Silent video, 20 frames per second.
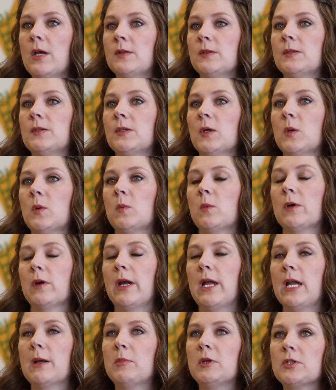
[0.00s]
So
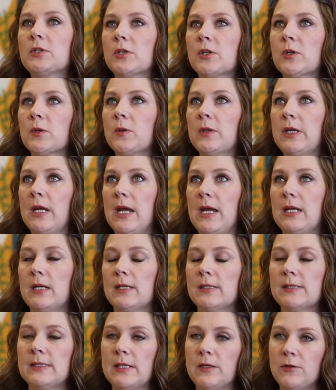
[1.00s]
we're able to create
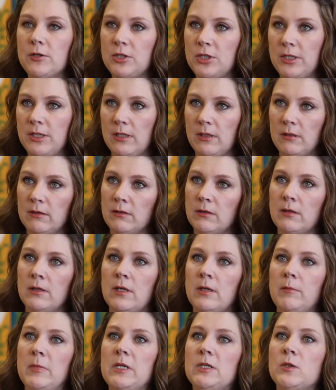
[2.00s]
a synergy
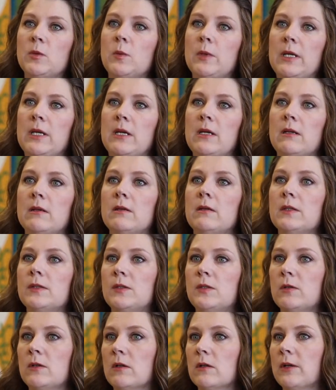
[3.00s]
between the
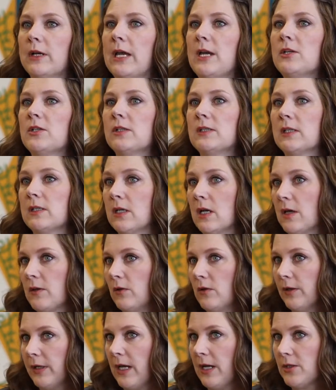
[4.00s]
studio locations and the
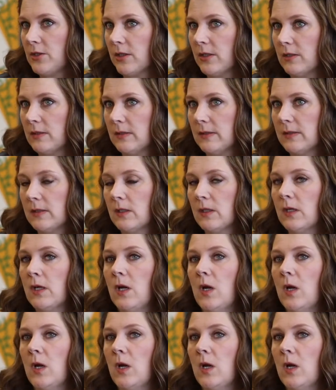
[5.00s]
other locations.